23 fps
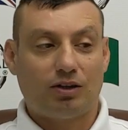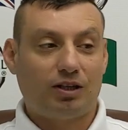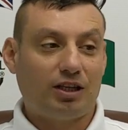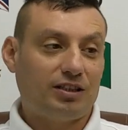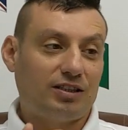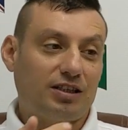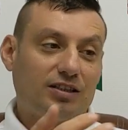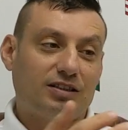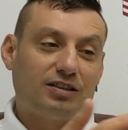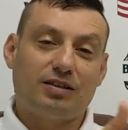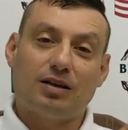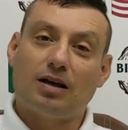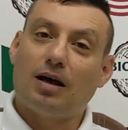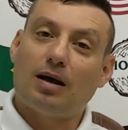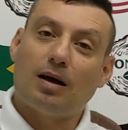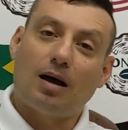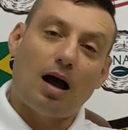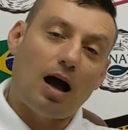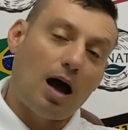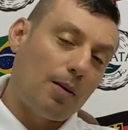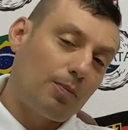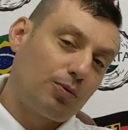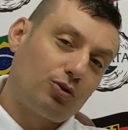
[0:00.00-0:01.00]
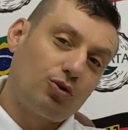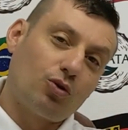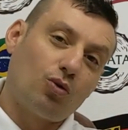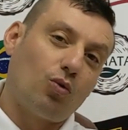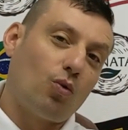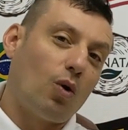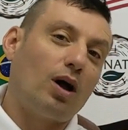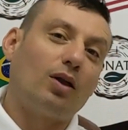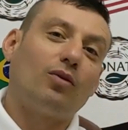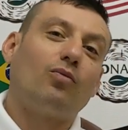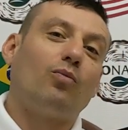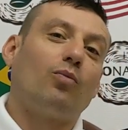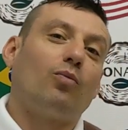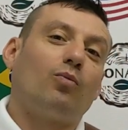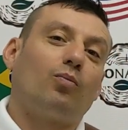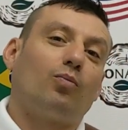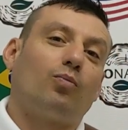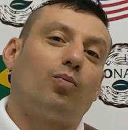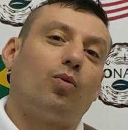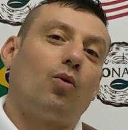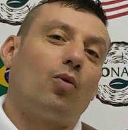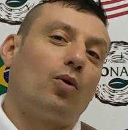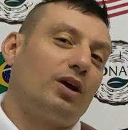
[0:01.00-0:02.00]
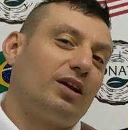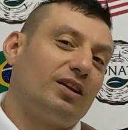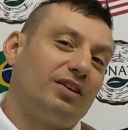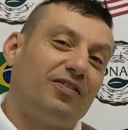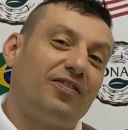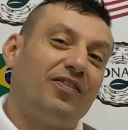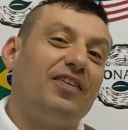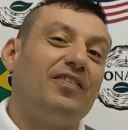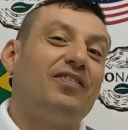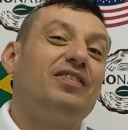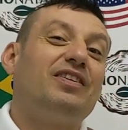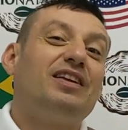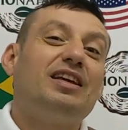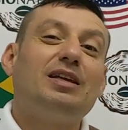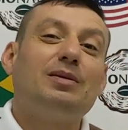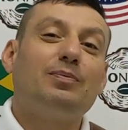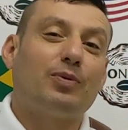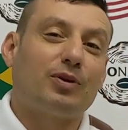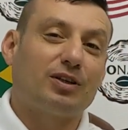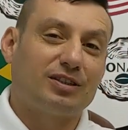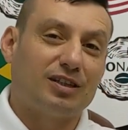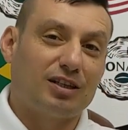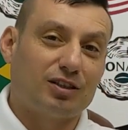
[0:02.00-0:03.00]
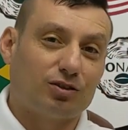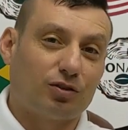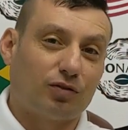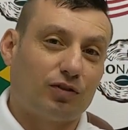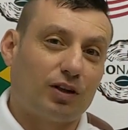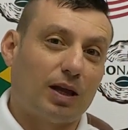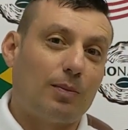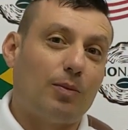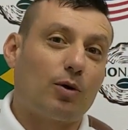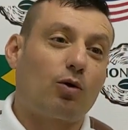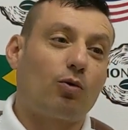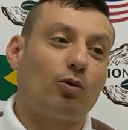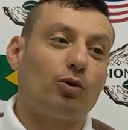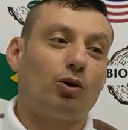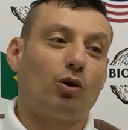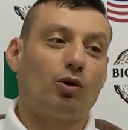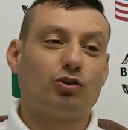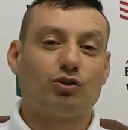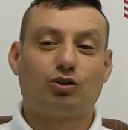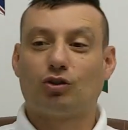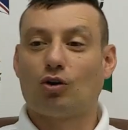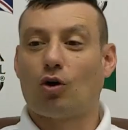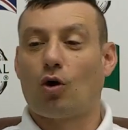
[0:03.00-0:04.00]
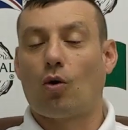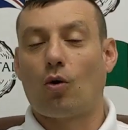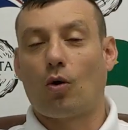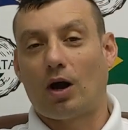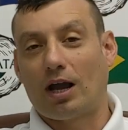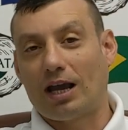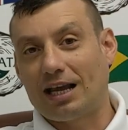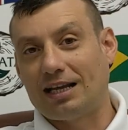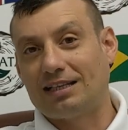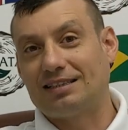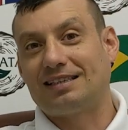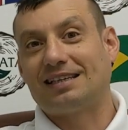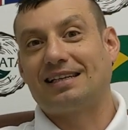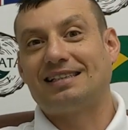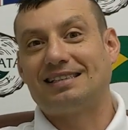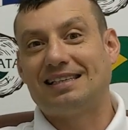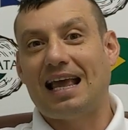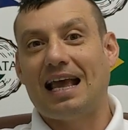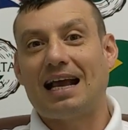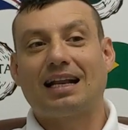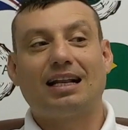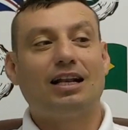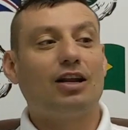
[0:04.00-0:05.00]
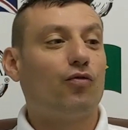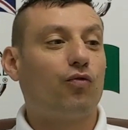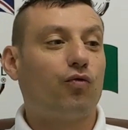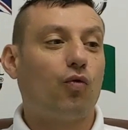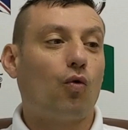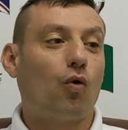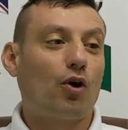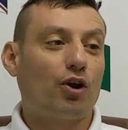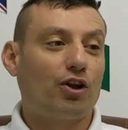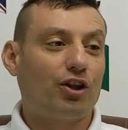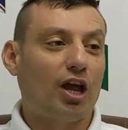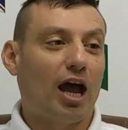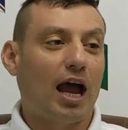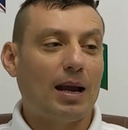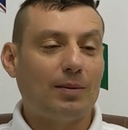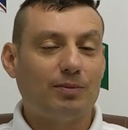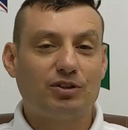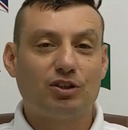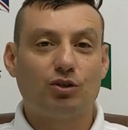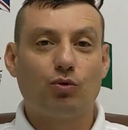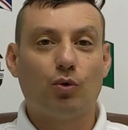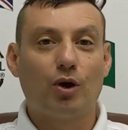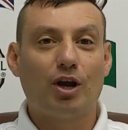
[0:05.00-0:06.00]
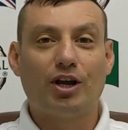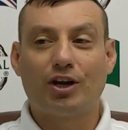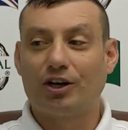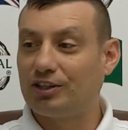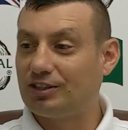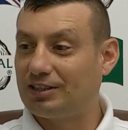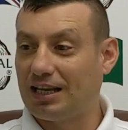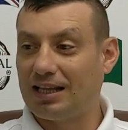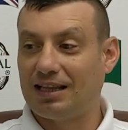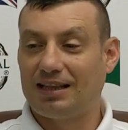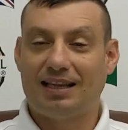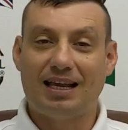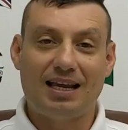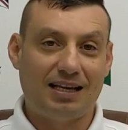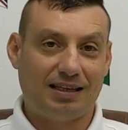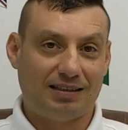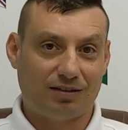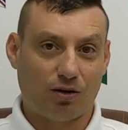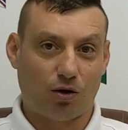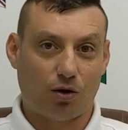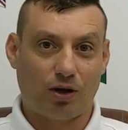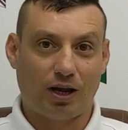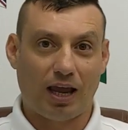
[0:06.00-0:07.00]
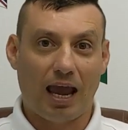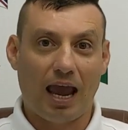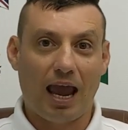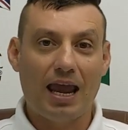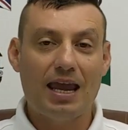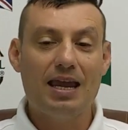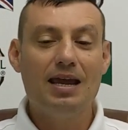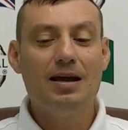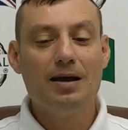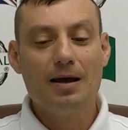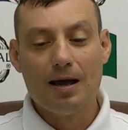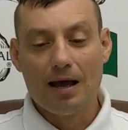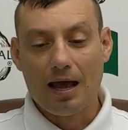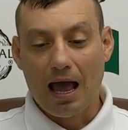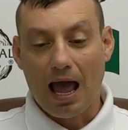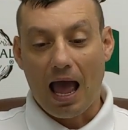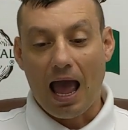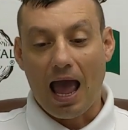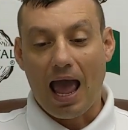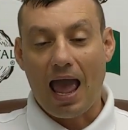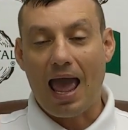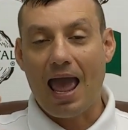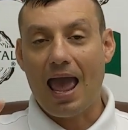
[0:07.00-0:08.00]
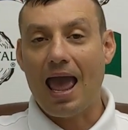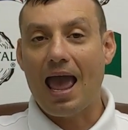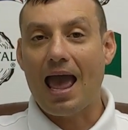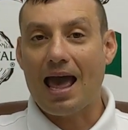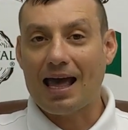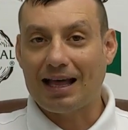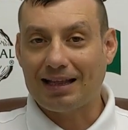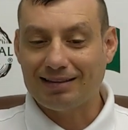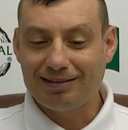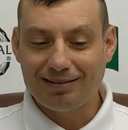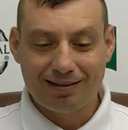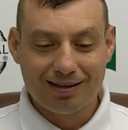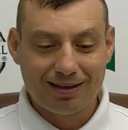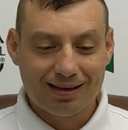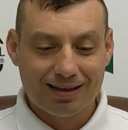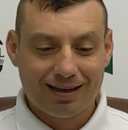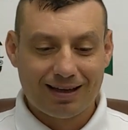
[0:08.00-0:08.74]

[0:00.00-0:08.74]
this is uh, up to one point one five percent of thymoquinone, so it's exactly four times weaker than this, okay? And